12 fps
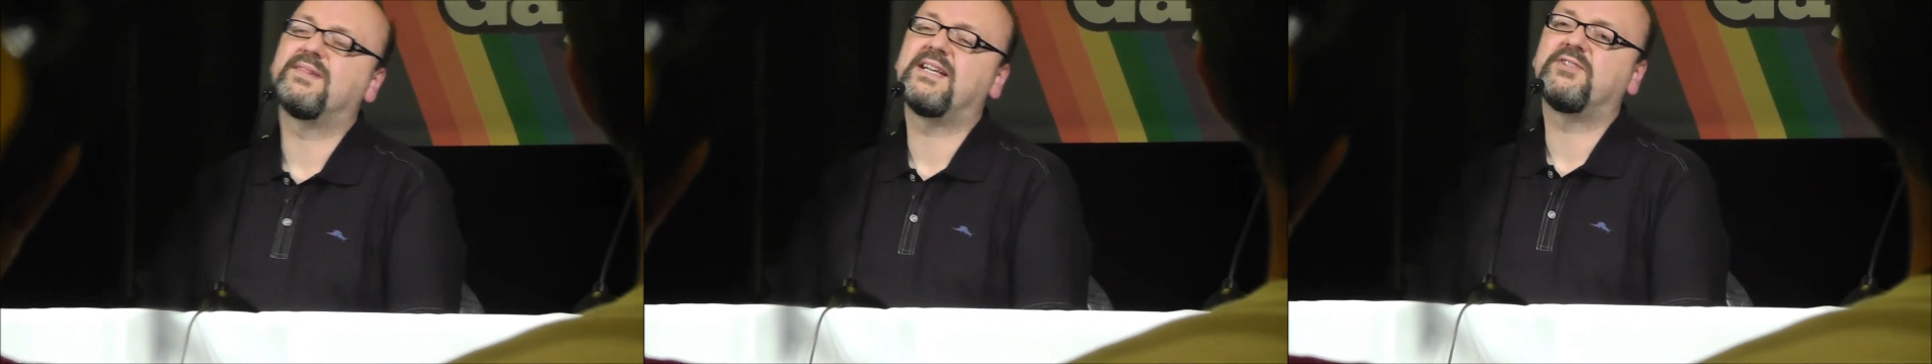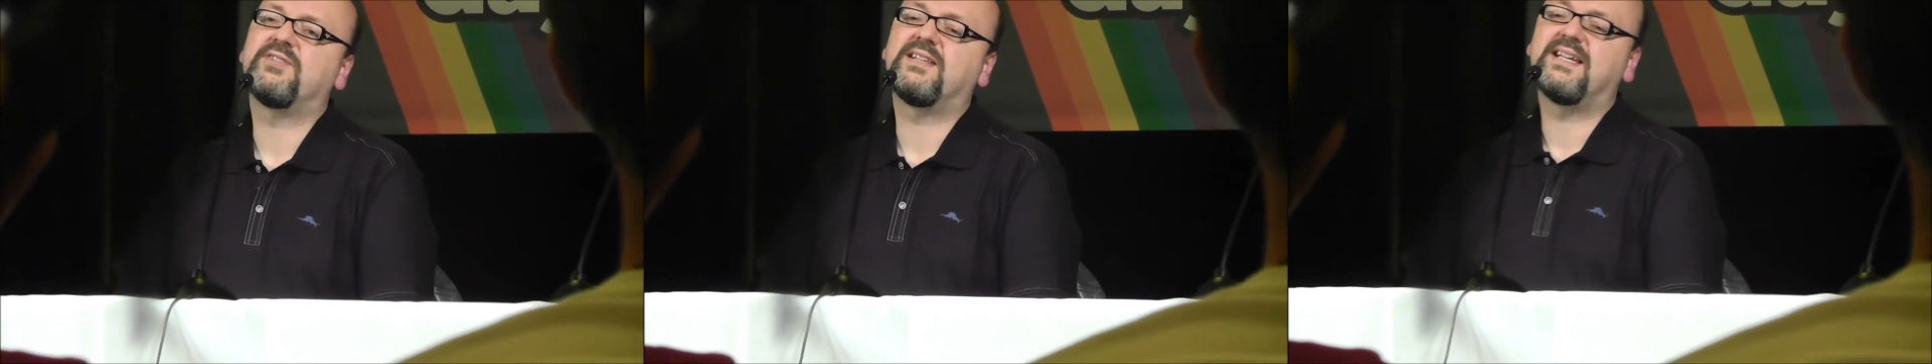
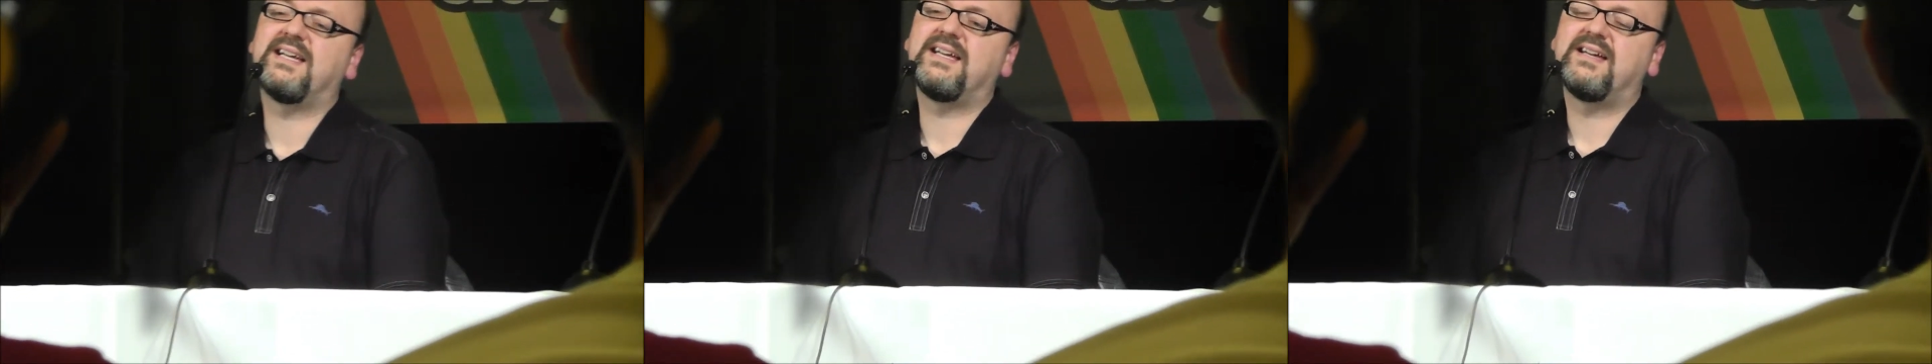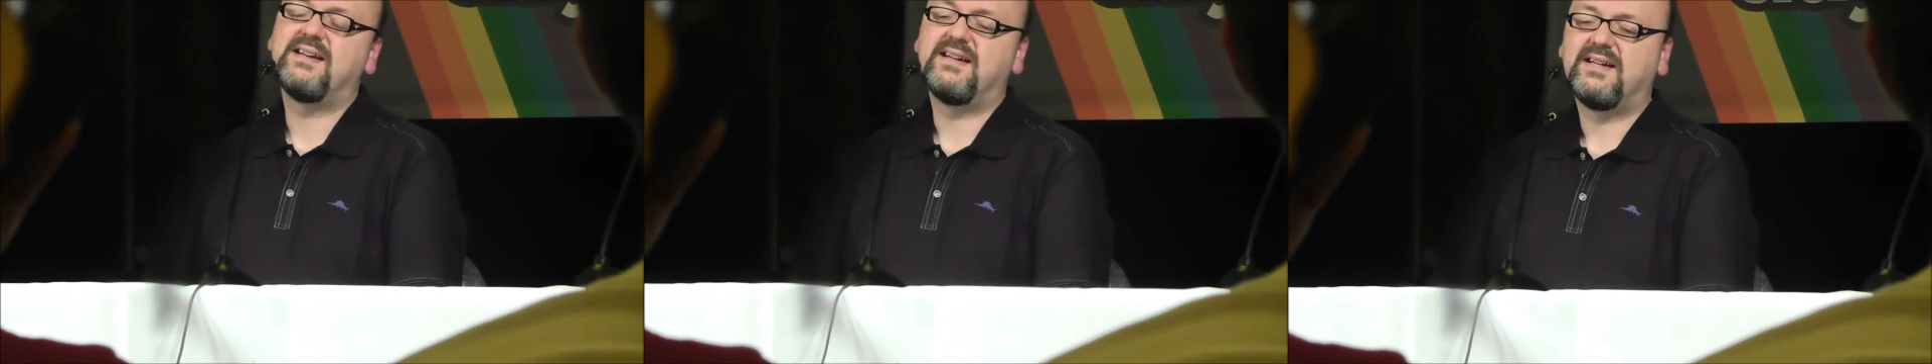
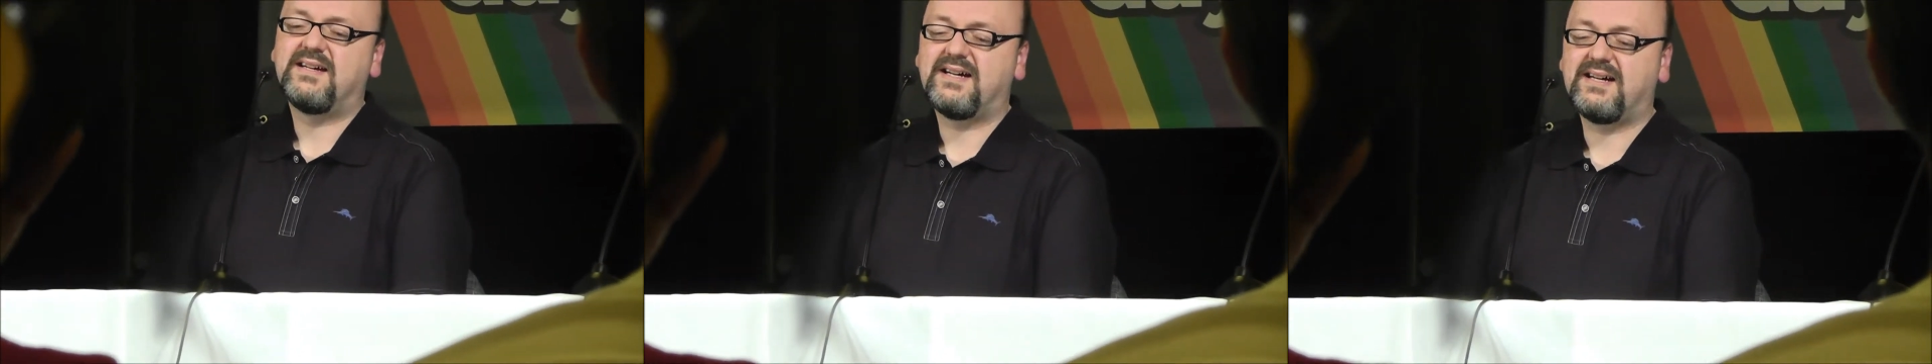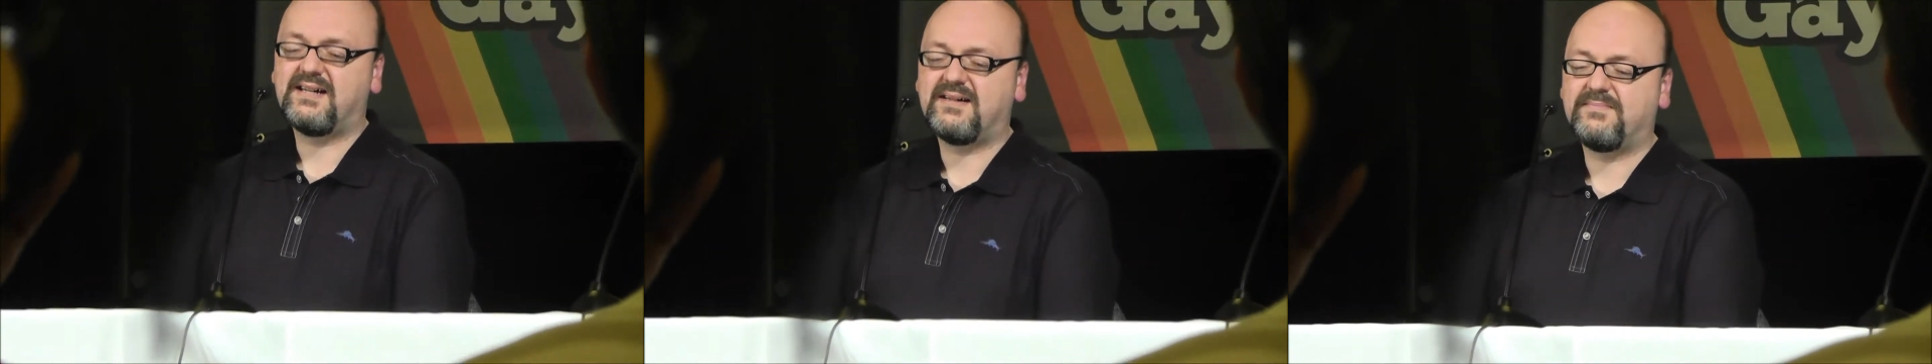potentially
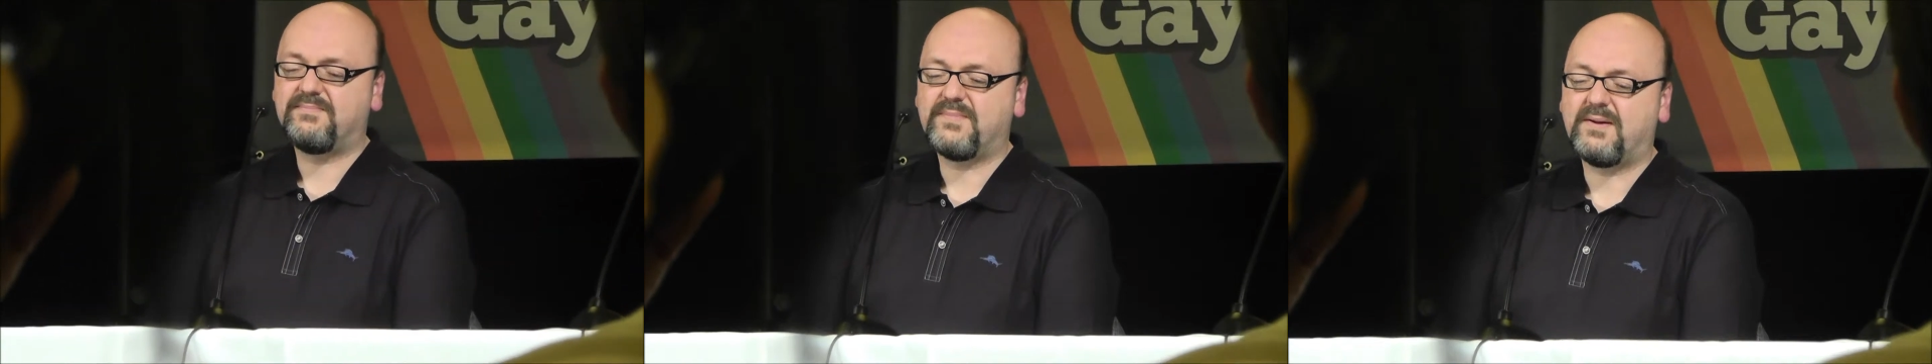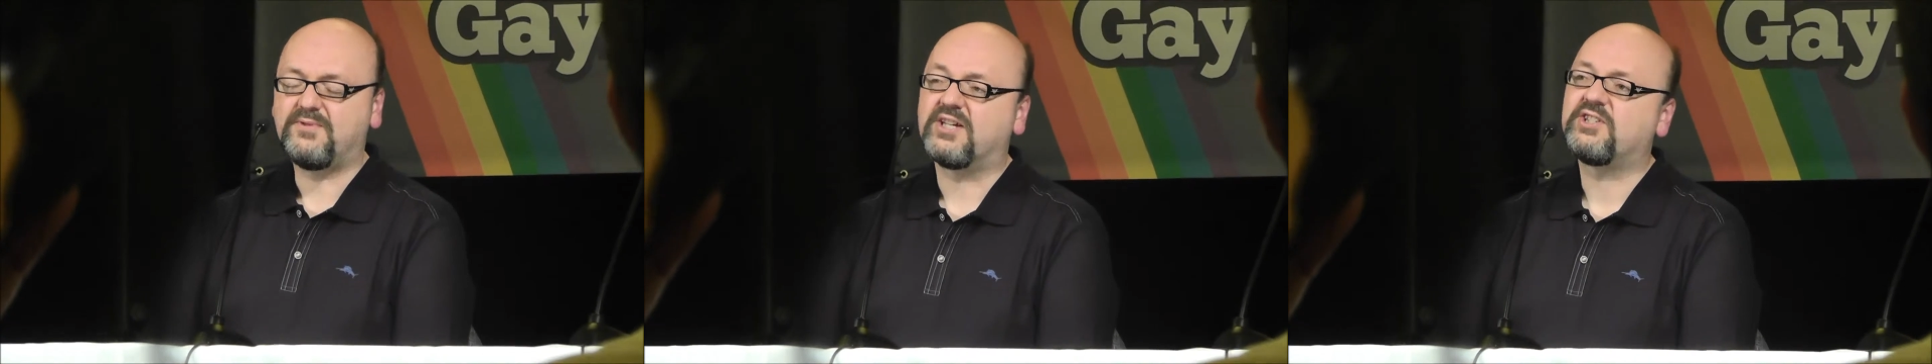uh,
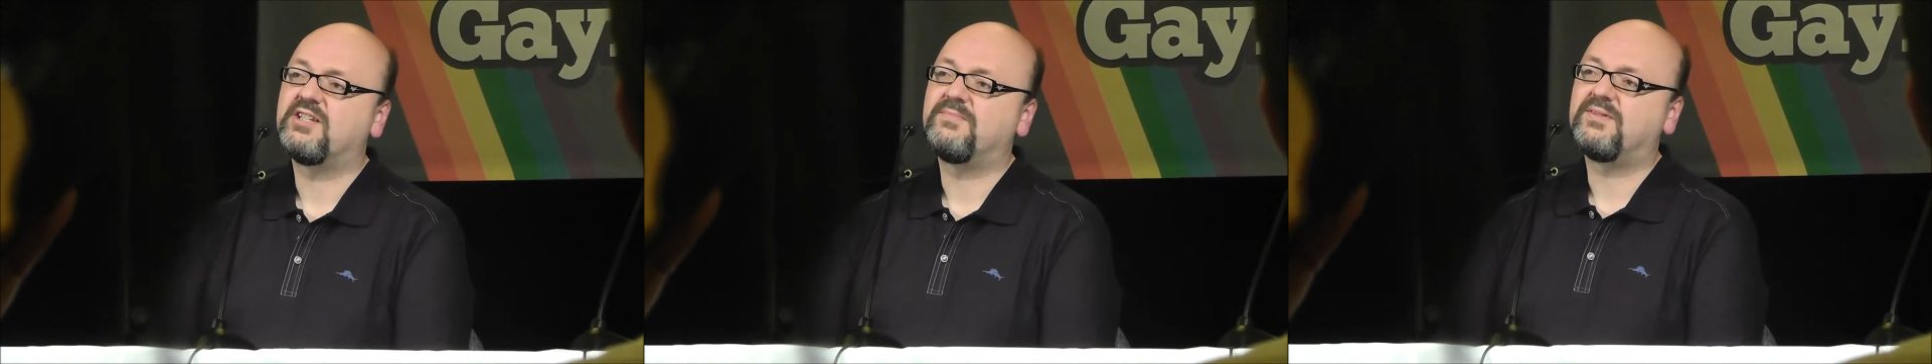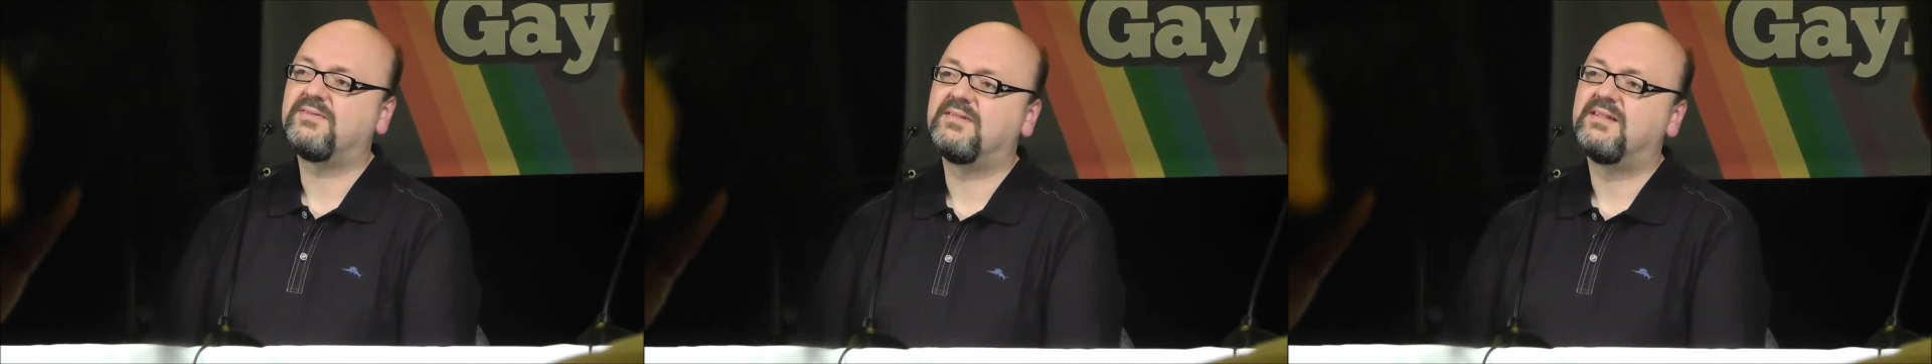
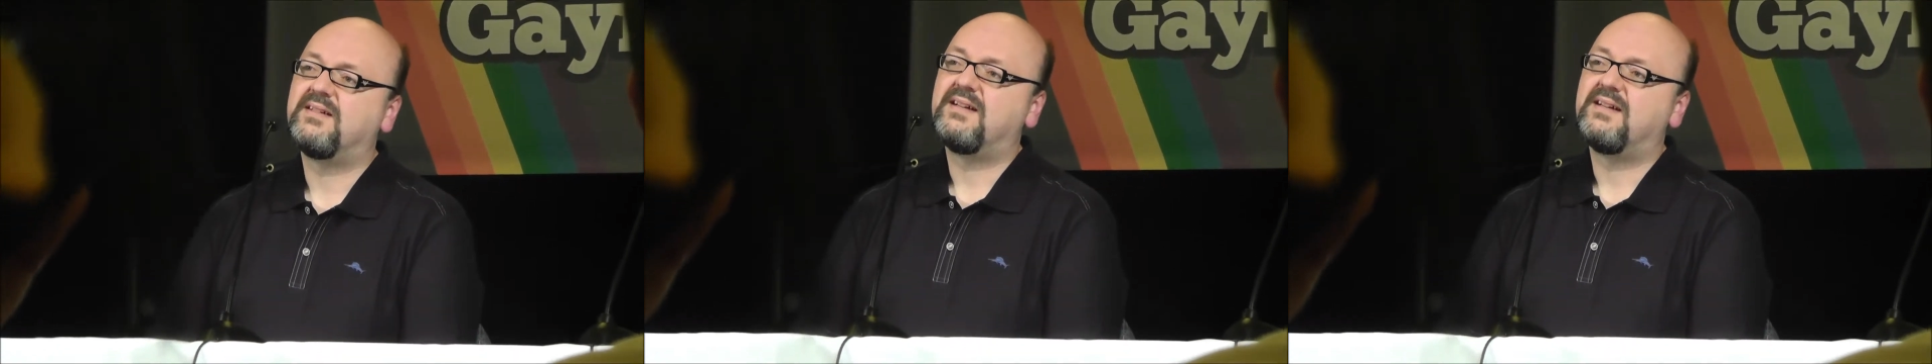objectionable,